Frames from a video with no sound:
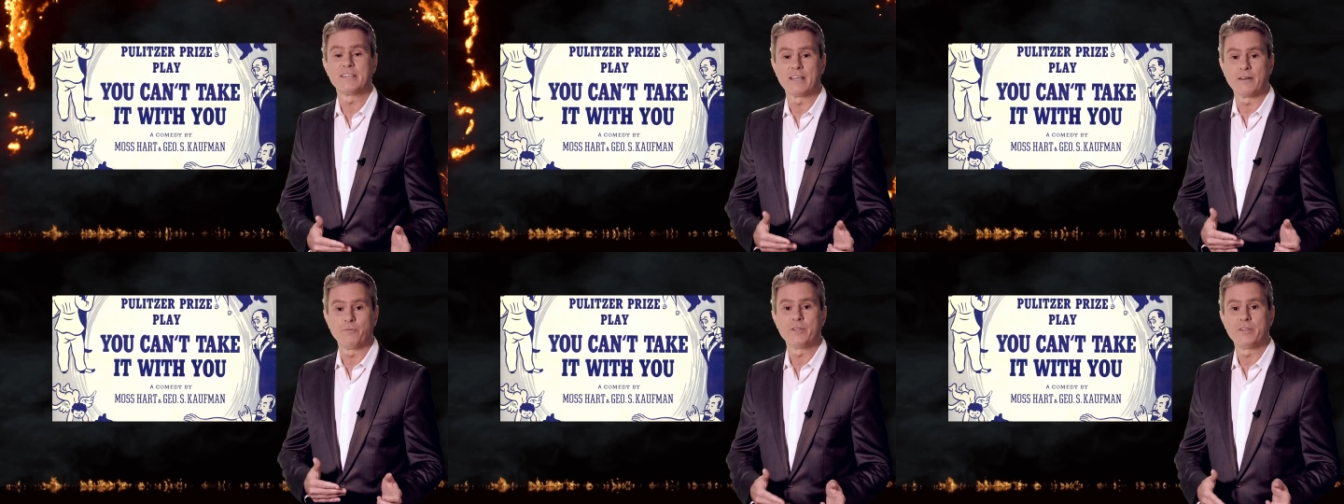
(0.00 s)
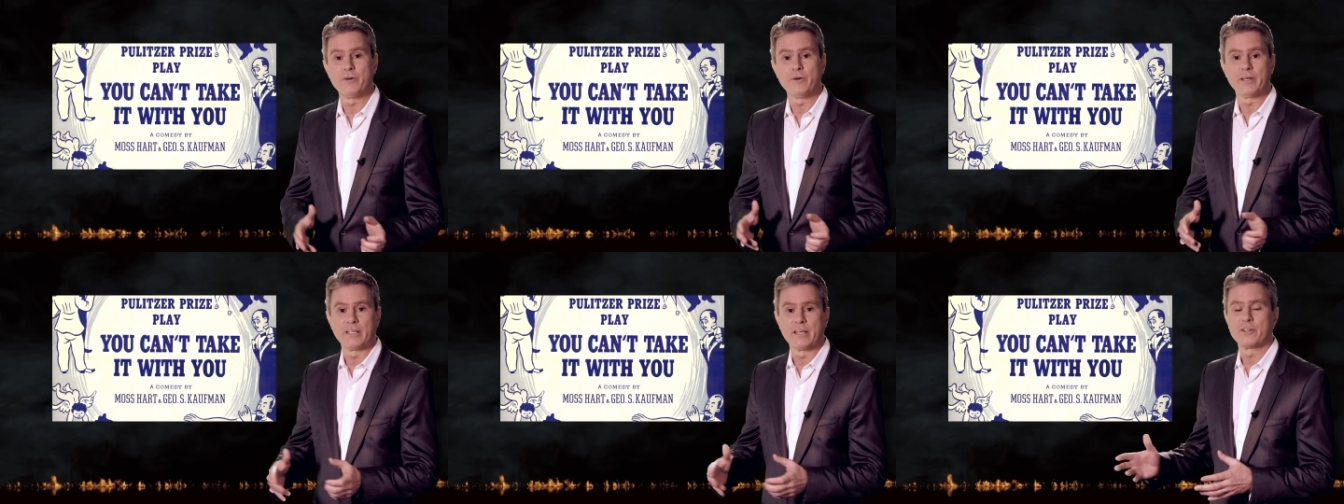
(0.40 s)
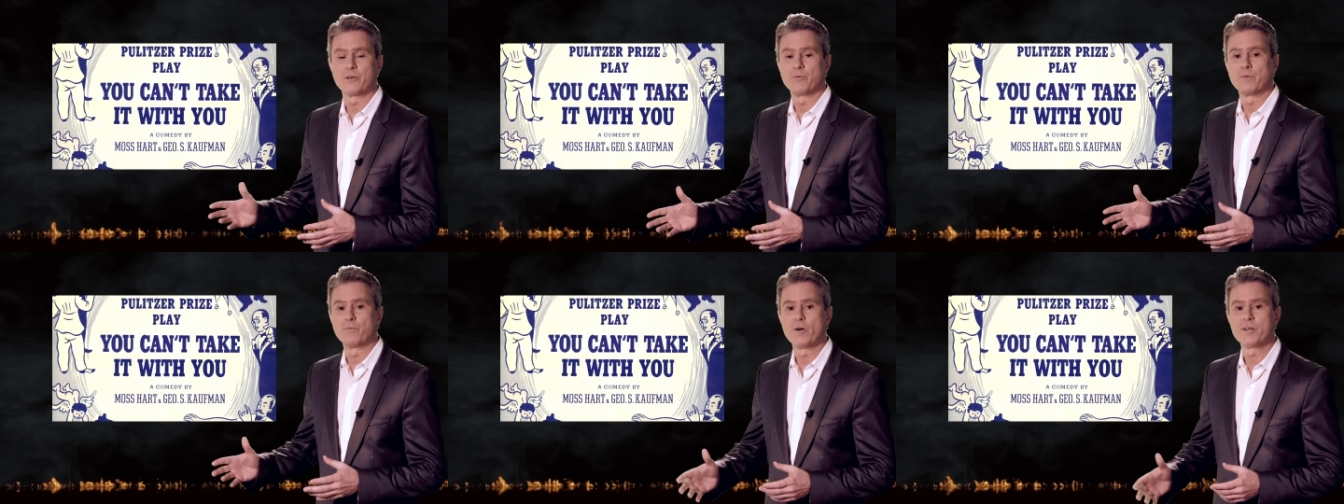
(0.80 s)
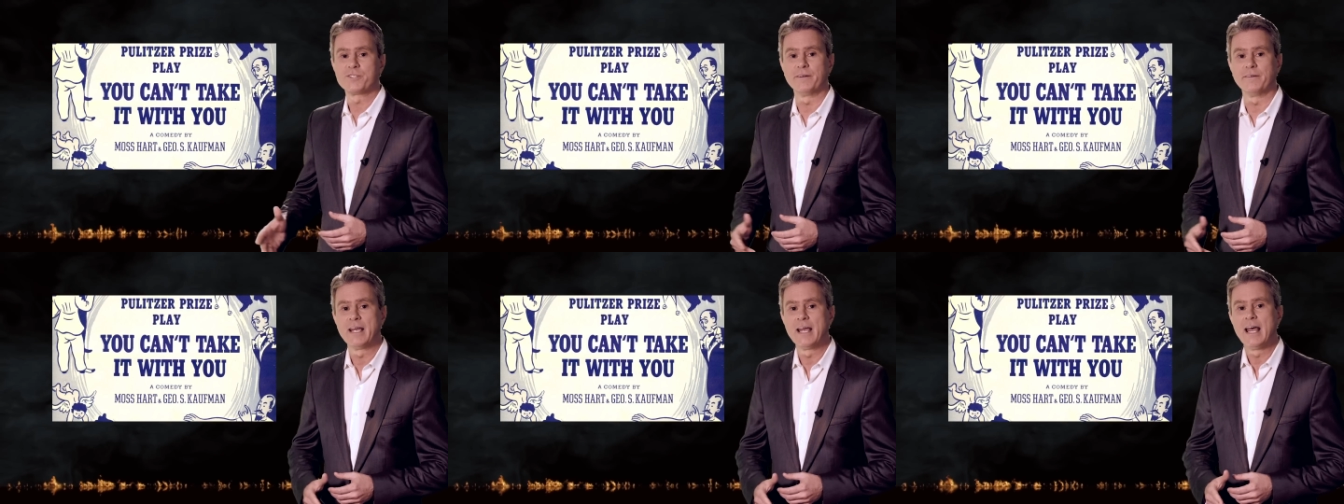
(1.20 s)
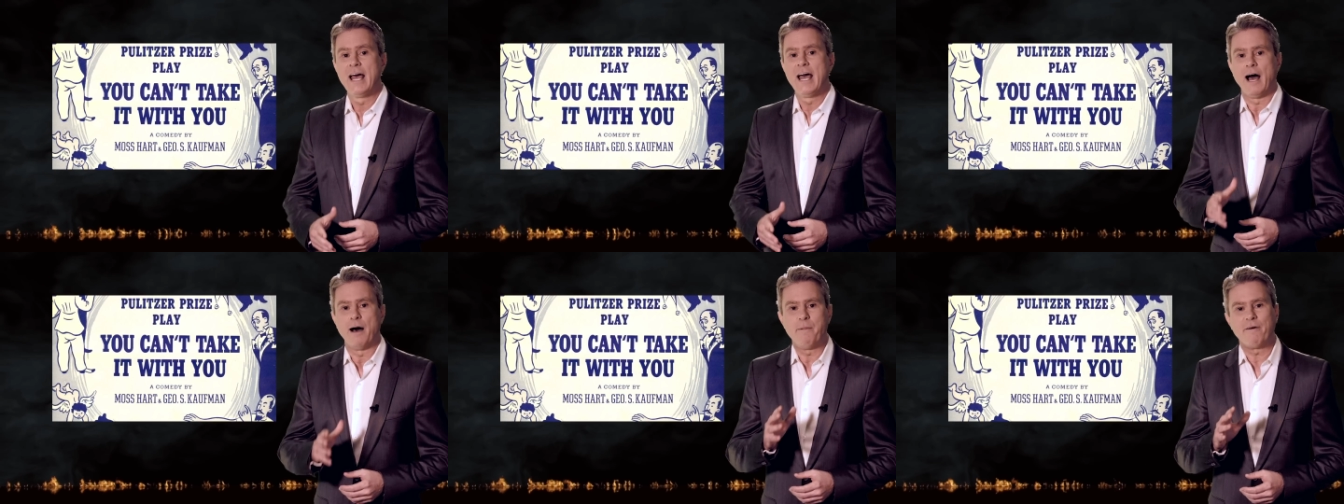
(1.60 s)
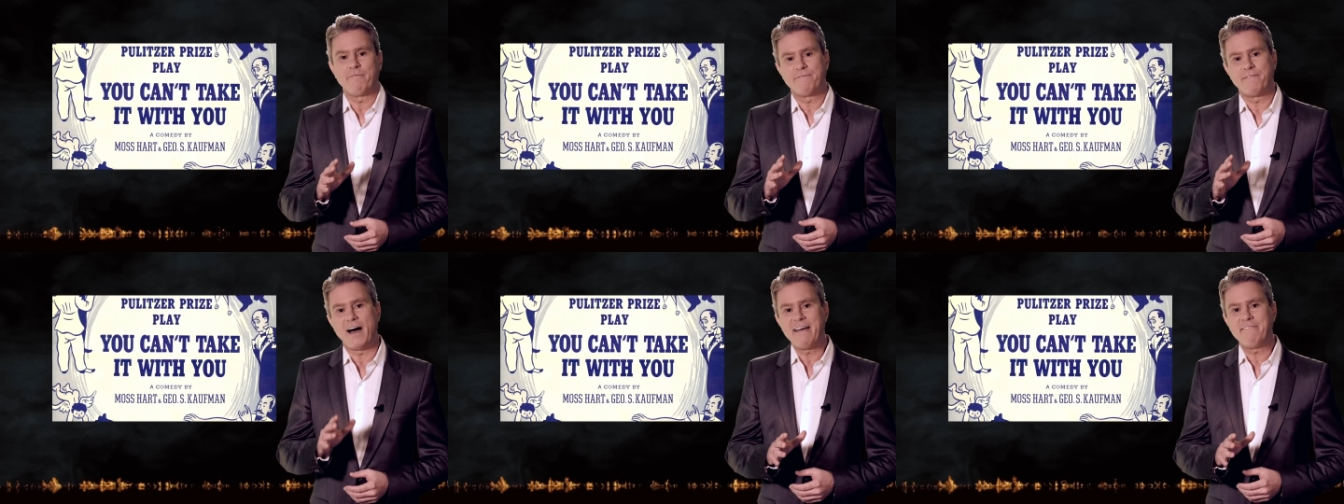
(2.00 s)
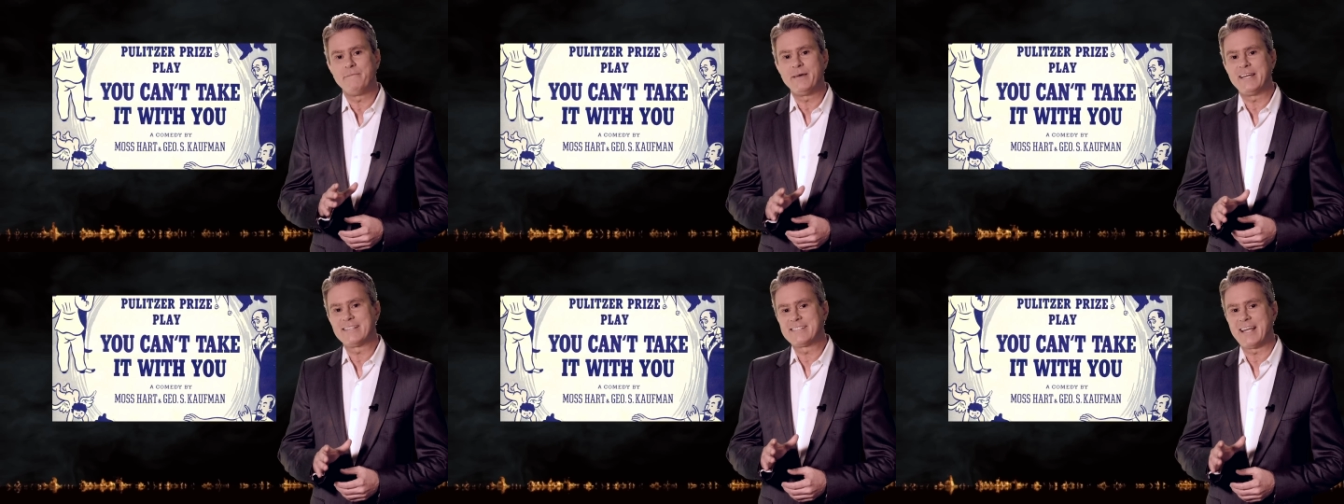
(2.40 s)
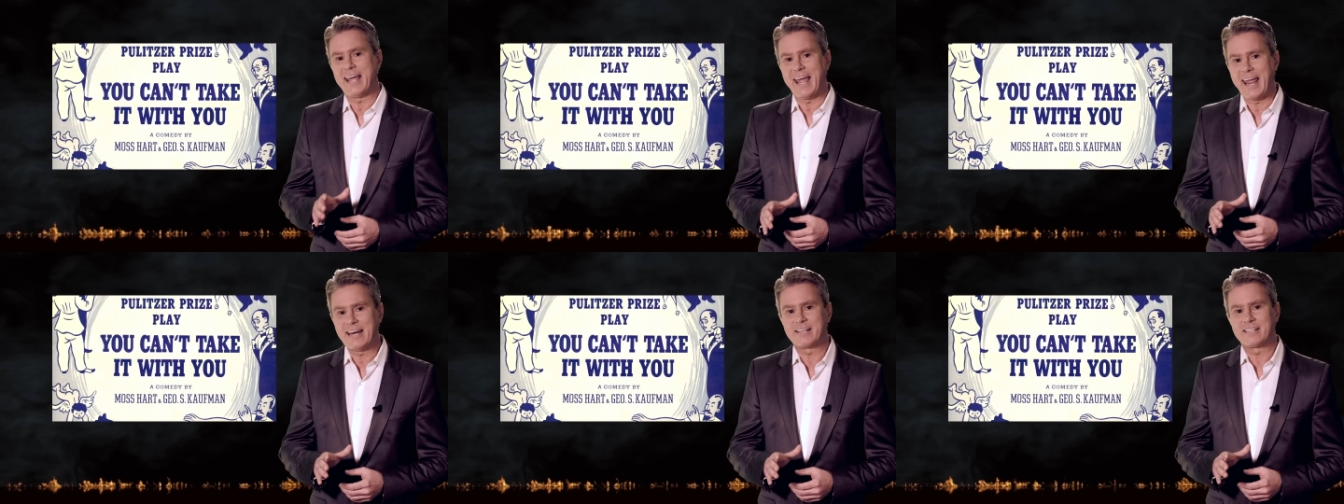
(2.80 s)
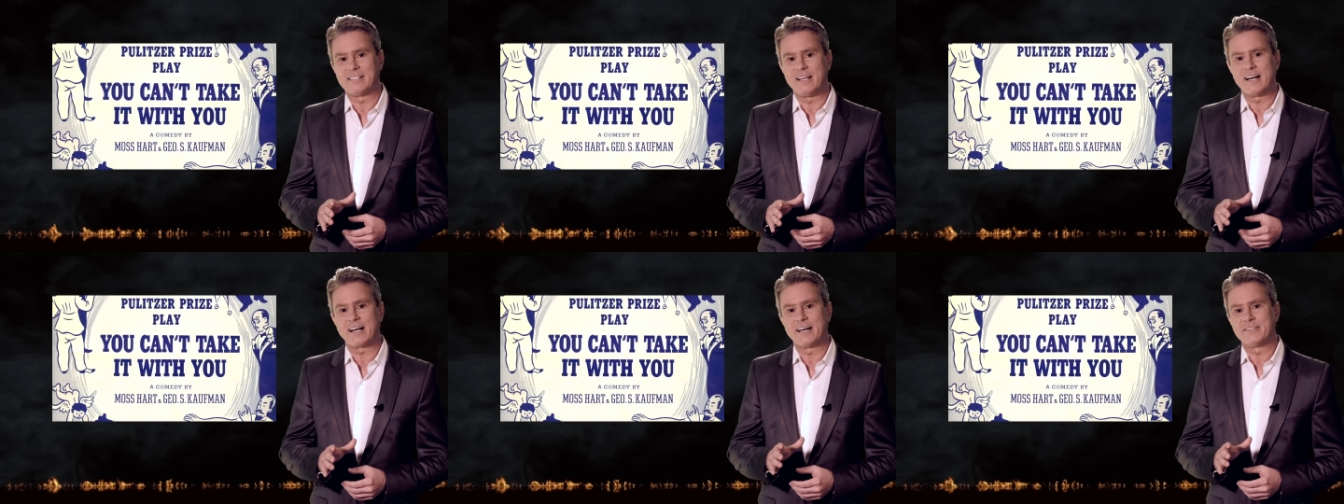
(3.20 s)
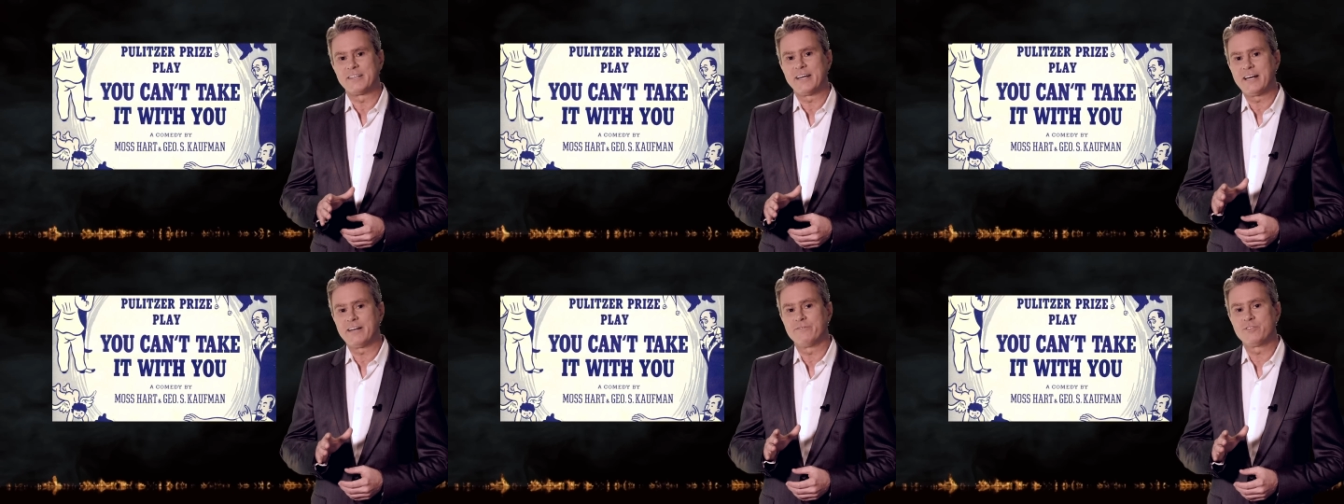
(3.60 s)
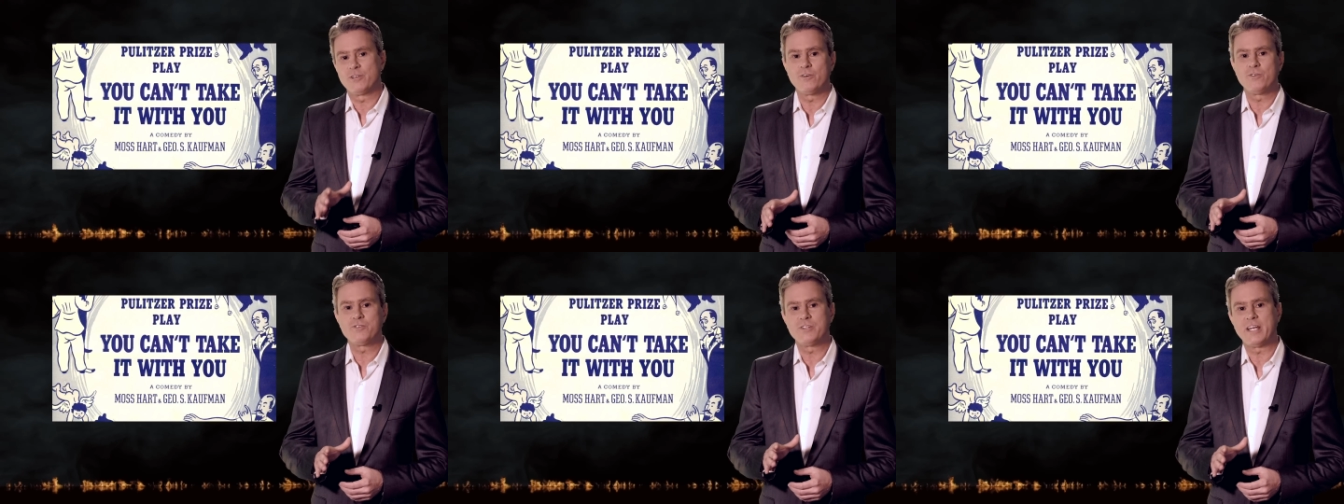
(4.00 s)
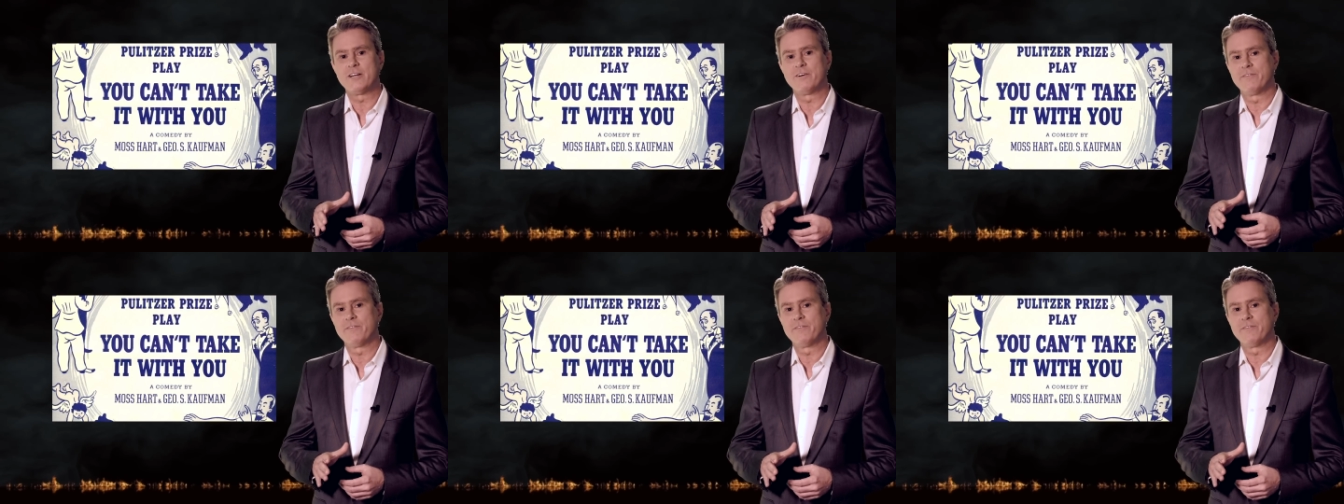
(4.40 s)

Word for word: Take It With You, and the other one wasn't. About 5 minutes to 8 o'clock on the night of Tuesday,